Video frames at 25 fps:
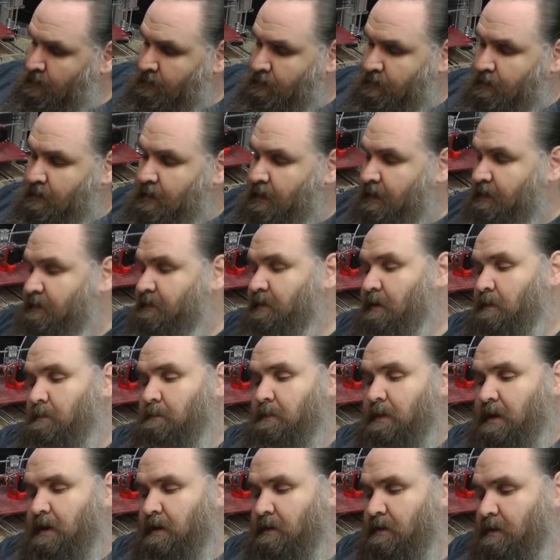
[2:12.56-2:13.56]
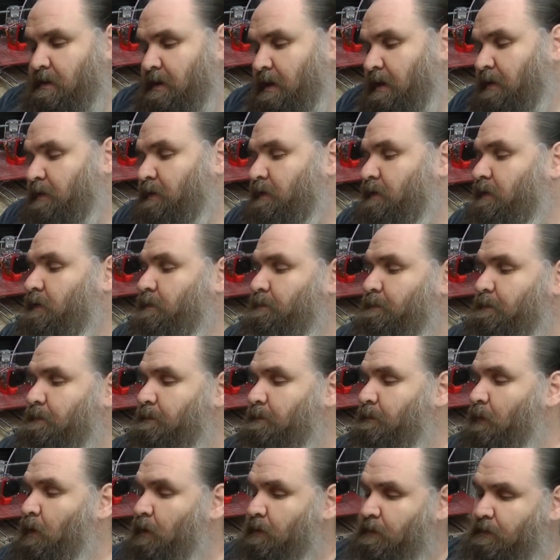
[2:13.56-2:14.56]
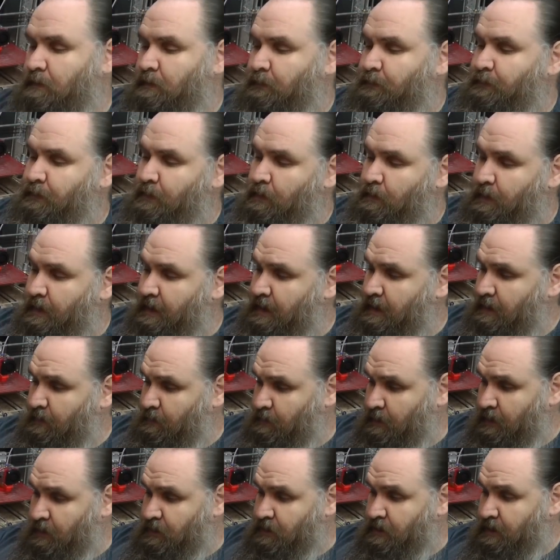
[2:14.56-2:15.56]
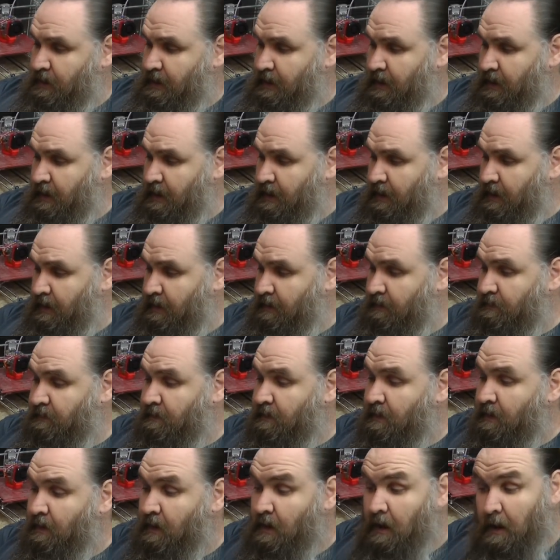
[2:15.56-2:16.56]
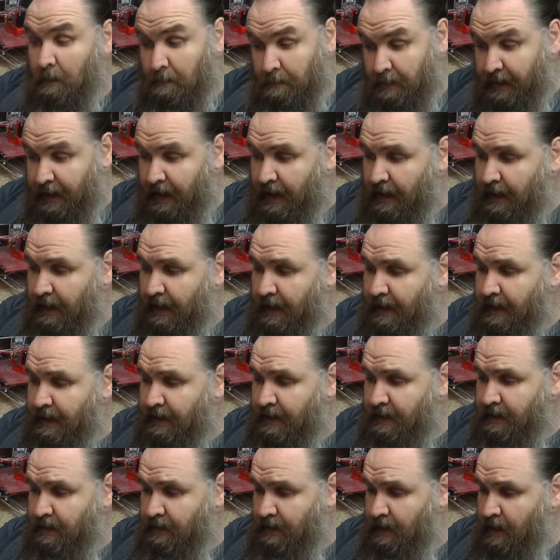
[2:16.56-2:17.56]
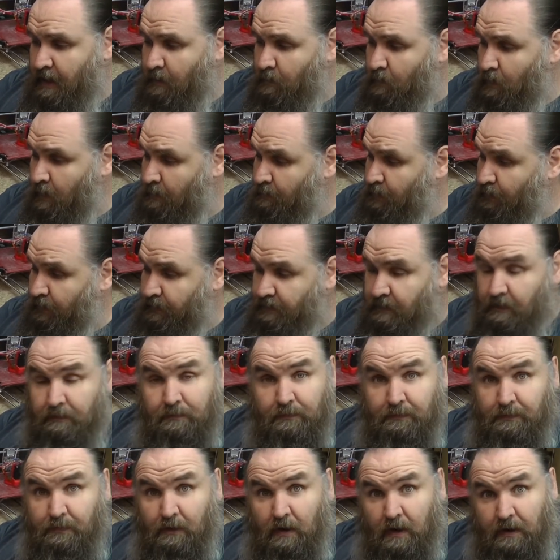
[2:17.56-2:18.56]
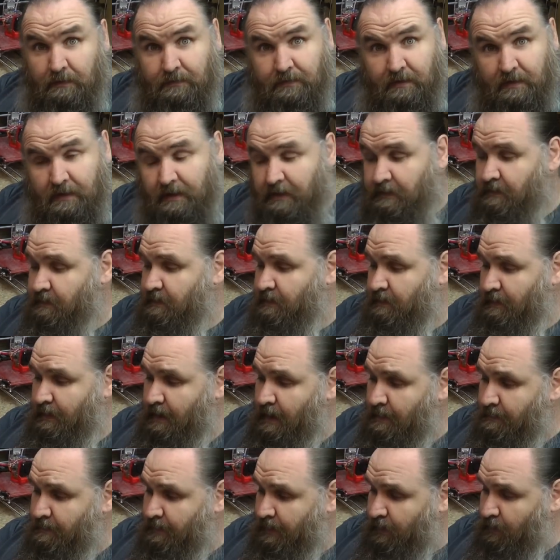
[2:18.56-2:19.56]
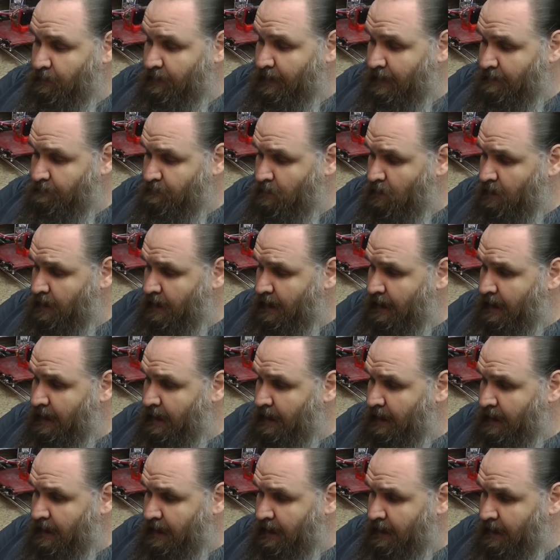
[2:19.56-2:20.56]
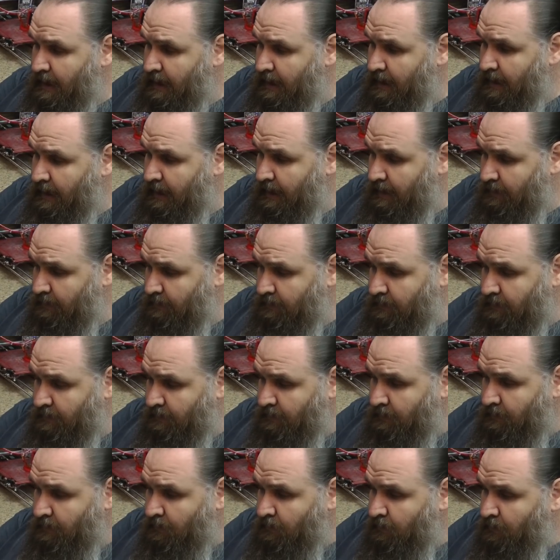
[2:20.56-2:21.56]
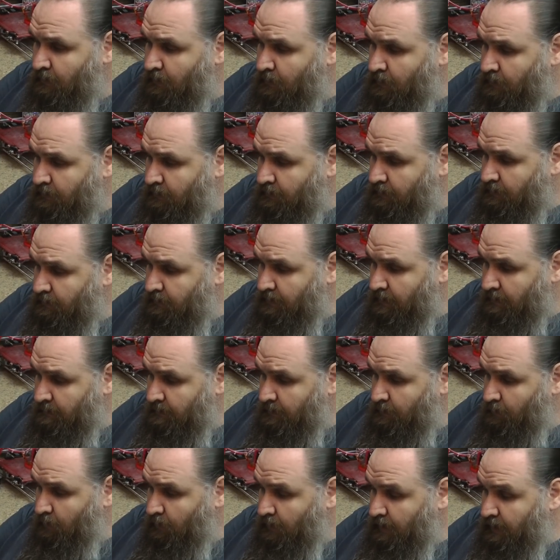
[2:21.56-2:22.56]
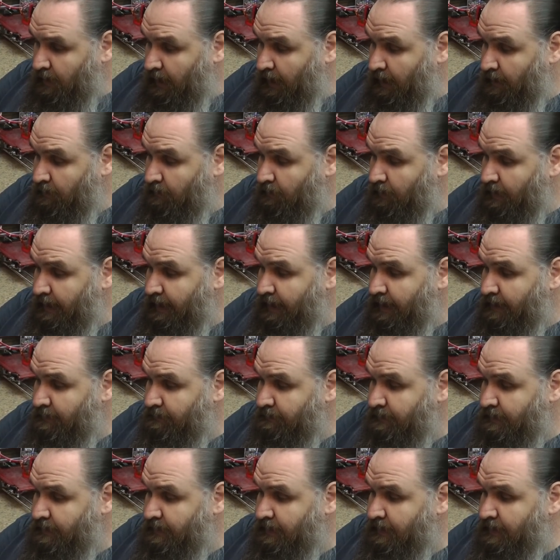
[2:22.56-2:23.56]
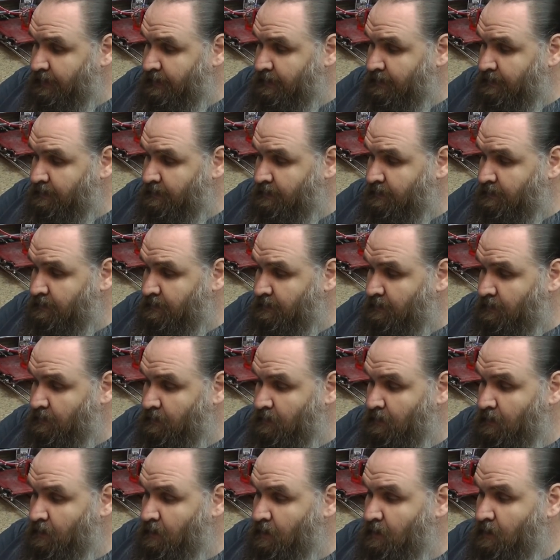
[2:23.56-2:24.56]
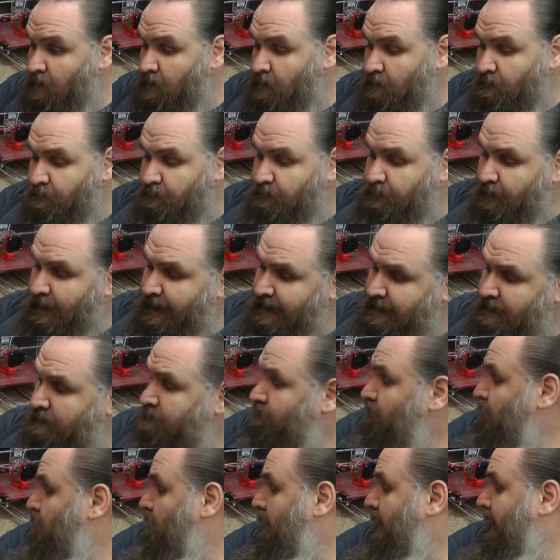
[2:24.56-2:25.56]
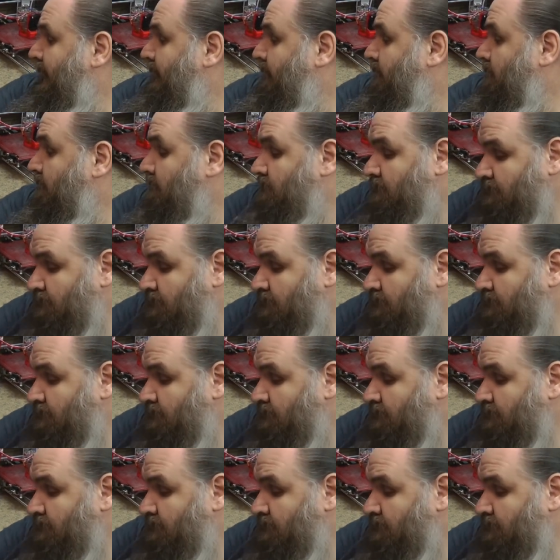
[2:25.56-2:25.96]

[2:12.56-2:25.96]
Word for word: So they sent me this monster fill here, which is PLA. Yep, 1.75. So at least, yep, they got that right. And did it tell me what color I have in here? Flame red.